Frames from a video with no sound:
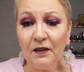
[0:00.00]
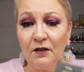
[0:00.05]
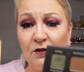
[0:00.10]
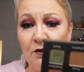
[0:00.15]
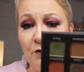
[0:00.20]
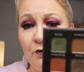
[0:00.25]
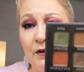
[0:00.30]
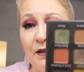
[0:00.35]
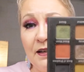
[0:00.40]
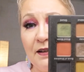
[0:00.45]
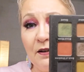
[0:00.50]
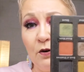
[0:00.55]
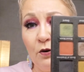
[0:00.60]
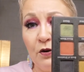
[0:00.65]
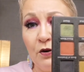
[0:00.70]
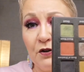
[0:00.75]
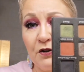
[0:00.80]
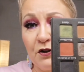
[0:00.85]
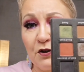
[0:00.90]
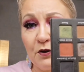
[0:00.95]
It's a really
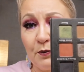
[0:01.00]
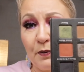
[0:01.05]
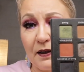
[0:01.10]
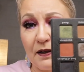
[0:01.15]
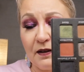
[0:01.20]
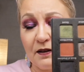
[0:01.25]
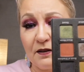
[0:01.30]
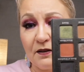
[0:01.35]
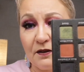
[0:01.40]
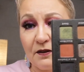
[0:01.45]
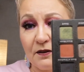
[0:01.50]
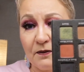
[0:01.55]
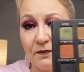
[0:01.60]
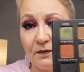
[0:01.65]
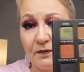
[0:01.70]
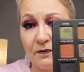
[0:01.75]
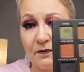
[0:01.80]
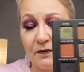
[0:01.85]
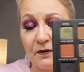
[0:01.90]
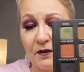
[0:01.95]
gorgeous palette.
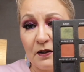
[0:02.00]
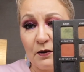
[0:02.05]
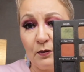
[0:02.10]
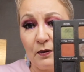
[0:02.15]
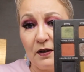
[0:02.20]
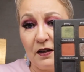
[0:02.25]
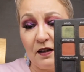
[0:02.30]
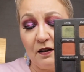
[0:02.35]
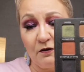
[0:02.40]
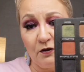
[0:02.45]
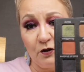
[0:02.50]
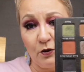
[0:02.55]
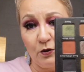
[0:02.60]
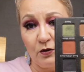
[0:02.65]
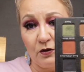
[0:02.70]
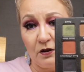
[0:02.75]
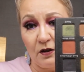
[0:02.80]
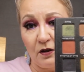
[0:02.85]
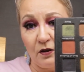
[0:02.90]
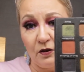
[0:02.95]
This one I have
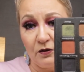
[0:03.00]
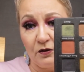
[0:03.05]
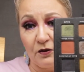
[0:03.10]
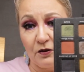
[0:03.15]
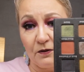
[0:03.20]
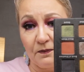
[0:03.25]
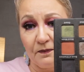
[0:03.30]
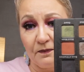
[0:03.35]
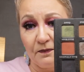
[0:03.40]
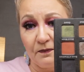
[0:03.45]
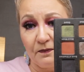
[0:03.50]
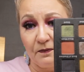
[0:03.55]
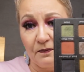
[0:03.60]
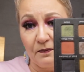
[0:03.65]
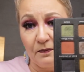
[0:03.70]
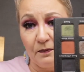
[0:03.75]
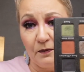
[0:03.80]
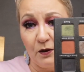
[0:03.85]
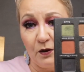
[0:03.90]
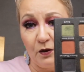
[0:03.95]
used a lot,
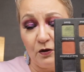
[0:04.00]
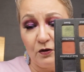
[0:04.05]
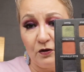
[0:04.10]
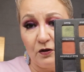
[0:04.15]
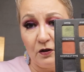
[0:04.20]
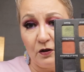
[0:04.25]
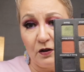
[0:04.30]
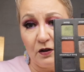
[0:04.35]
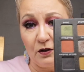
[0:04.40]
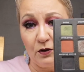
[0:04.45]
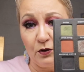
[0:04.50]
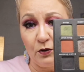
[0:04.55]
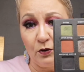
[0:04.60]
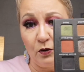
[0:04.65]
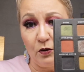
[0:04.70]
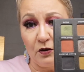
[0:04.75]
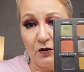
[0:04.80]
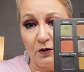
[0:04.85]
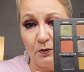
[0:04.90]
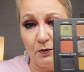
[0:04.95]
because you can
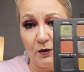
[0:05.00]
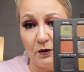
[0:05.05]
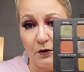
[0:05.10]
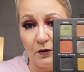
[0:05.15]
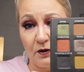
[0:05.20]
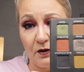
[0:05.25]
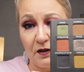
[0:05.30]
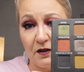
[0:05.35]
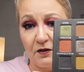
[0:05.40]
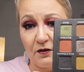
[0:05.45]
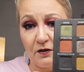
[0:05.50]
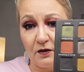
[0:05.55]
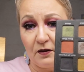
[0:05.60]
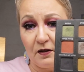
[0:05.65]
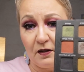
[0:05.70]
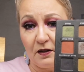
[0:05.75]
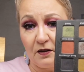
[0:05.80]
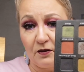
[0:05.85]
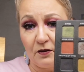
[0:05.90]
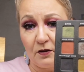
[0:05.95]
do awesome looks.
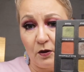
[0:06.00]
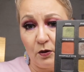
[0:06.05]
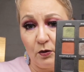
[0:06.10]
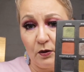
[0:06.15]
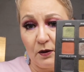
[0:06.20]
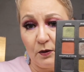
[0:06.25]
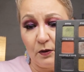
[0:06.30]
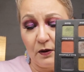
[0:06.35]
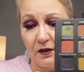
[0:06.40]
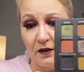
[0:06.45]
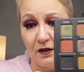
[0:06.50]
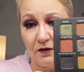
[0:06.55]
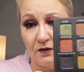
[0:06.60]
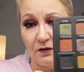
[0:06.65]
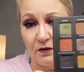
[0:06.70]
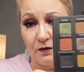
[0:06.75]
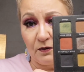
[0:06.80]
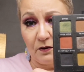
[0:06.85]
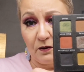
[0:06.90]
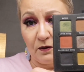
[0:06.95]
This goldy one
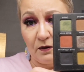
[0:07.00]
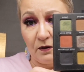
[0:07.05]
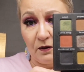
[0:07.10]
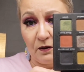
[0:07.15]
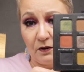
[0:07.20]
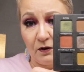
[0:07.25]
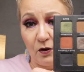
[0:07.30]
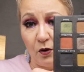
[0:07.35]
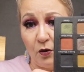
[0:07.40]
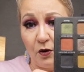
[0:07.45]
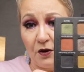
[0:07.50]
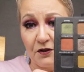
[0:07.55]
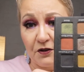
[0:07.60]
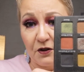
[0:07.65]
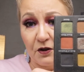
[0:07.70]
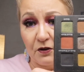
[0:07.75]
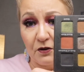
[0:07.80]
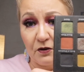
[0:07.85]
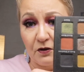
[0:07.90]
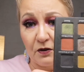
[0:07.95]
is
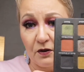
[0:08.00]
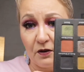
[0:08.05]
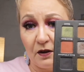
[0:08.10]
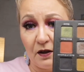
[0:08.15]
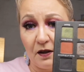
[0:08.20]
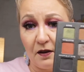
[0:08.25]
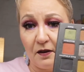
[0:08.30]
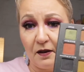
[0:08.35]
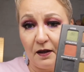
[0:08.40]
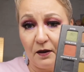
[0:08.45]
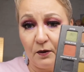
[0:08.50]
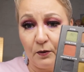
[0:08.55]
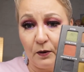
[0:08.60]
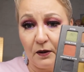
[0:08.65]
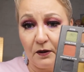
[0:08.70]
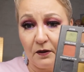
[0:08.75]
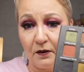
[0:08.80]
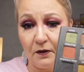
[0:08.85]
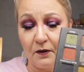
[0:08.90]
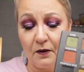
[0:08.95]
gorgeous, and that
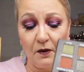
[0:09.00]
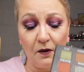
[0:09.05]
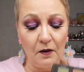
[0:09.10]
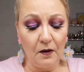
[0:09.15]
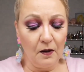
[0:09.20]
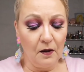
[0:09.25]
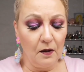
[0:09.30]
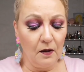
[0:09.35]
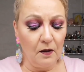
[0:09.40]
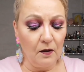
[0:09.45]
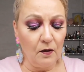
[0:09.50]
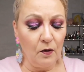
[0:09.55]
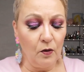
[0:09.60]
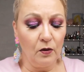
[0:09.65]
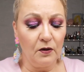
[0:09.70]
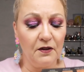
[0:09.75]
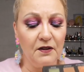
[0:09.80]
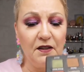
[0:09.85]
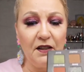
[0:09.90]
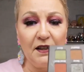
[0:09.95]
one
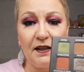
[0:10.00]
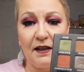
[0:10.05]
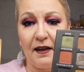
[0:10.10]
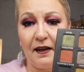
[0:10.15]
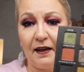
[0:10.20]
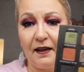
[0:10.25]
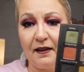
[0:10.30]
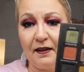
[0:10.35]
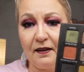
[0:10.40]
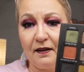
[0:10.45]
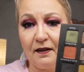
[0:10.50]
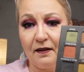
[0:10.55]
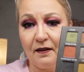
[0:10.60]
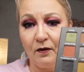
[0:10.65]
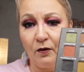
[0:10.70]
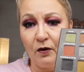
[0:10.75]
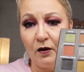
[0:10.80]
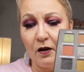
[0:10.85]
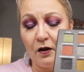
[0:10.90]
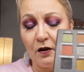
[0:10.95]
called Decay,
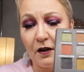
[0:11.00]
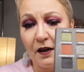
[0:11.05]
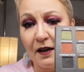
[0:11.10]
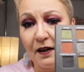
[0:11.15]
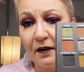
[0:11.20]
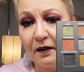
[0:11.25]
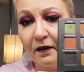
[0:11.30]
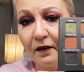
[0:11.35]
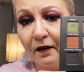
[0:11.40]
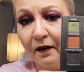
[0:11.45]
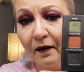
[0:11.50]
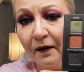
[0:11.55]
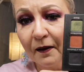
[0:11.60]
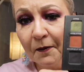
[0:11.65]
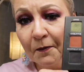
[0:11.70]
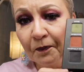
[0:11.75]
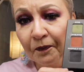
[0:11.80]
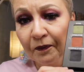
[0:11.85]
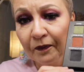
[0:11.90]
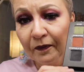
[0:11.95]
again
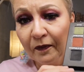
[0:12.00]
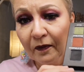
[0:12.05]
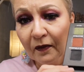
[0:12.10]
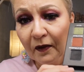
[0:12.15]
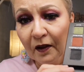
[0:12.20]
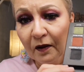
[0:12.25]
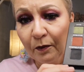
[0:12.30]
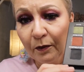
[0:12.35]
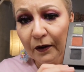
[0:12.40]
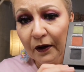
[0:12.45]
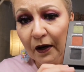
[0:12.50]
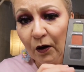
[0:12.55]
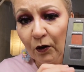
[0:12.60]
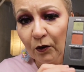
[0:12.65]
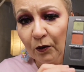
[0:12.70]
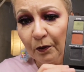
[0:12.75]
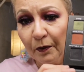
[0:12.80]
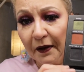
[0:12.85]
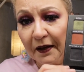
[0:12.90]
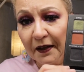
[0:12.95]

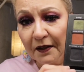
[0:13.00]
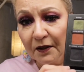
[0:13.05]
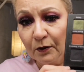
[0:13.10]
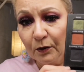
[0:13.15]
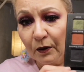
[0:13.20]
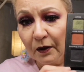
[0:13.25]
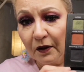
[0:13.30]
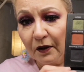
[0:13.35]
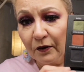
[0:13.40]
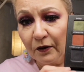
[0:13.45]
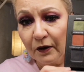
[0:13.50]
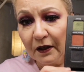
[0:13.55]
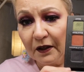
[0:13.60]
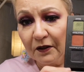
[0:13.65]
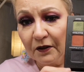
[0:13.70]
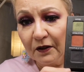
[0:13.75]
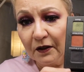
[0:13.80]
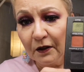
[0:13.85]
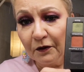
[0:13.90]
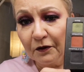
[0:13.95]
brown based with a
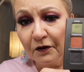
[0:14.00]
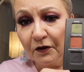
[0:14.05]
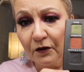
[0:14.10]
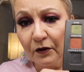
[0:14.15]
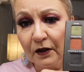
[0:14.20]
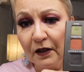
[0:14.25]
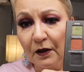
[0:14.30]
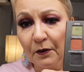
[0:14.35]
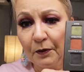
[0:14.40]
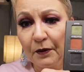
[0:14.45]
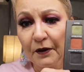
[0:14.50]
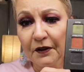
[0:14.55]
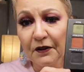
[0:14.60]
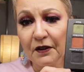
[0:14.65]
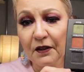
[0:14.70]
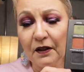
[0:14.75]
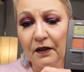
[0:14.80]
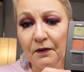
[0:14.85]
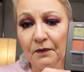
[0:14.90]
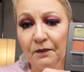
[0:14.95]
green shift, really
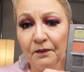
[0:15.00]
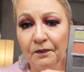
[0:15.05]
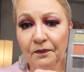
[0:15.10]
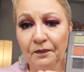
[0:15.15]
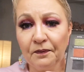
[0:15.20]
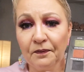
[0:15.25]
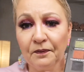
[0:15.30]
pretty.